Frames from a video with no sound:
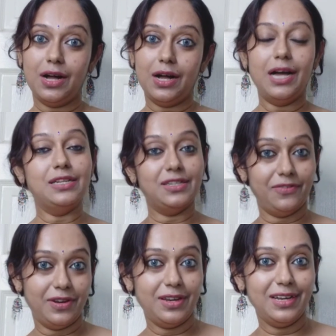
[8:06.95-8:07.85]
I'll
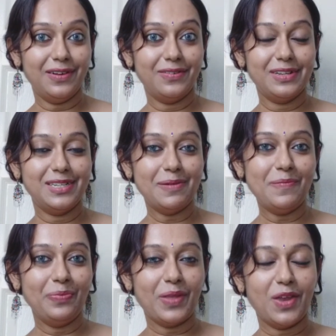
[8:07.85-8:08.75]
definitely cover it up.
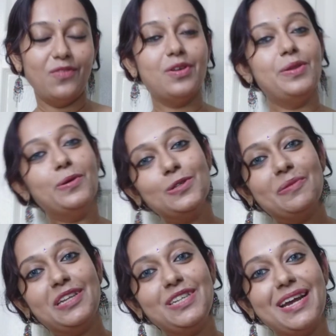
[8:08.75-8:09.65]
And if you're new to
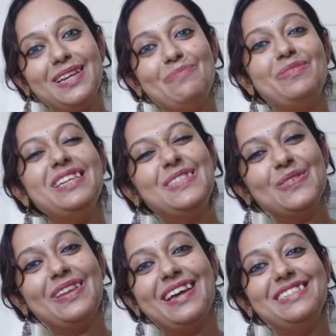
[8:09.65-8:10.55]
my channel, please do
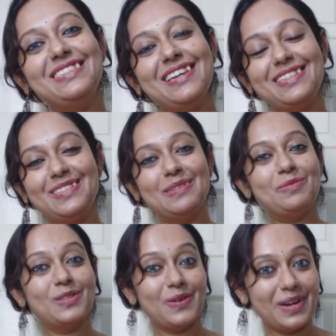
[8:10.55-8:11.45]
like, share and
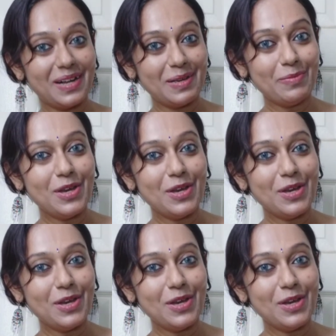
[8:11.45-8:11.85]
subscribe.